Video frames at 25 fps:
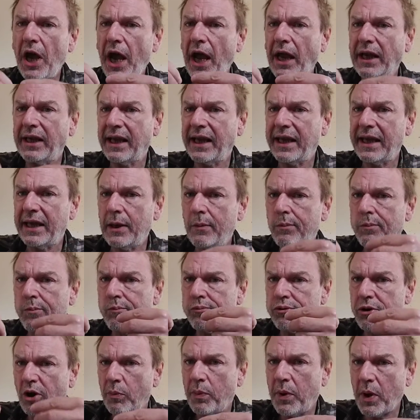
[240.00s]
an
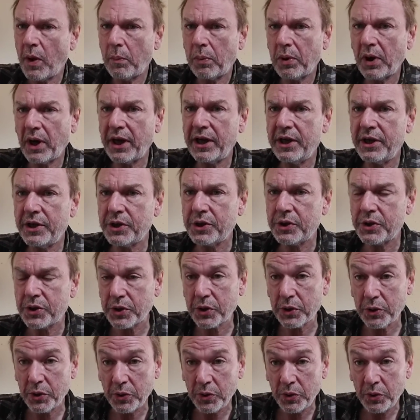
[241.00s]
appropriate place
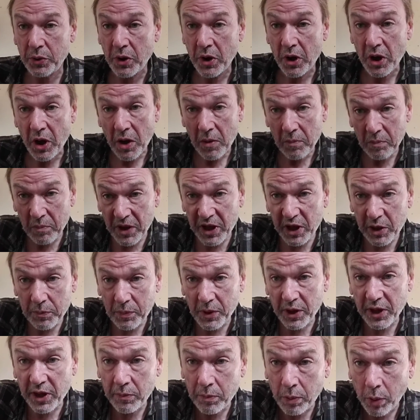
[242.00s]
to meet
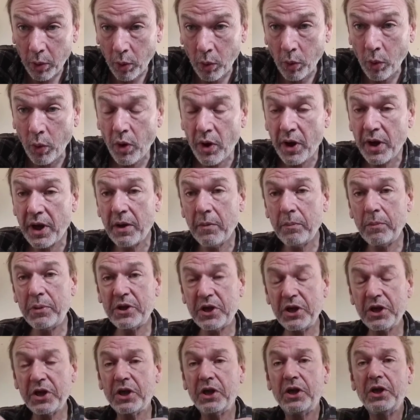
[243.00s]
people,
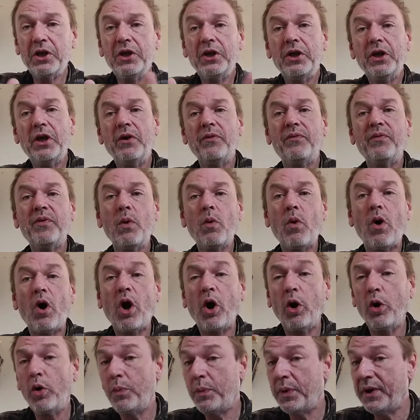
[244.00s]
particularly if you are
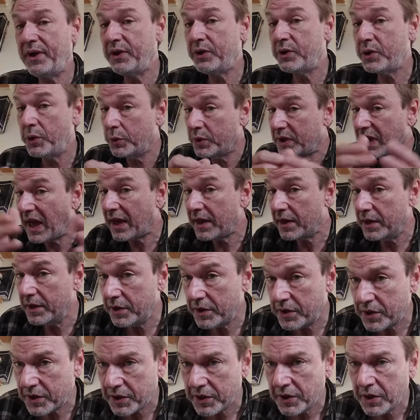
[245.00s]
hoping to
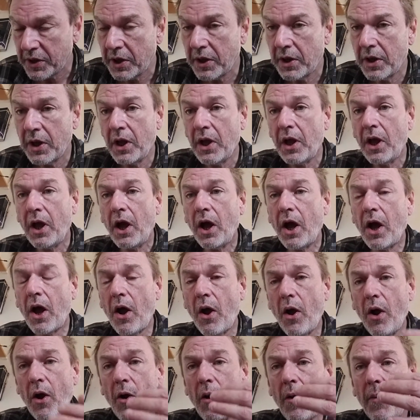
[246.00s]
date.
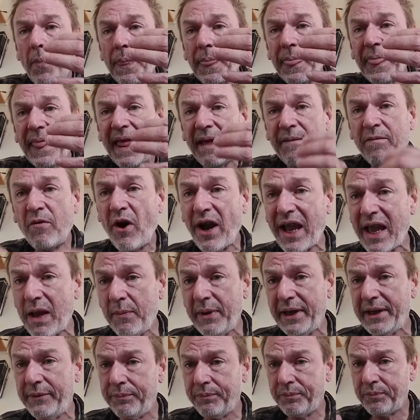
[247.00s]
If I am
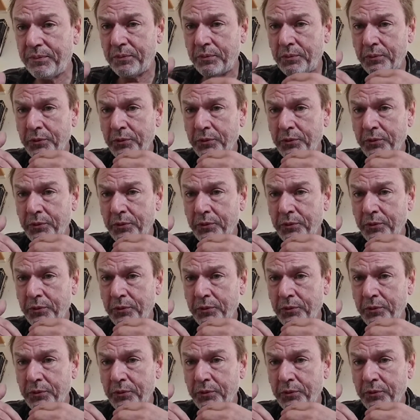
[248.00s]
in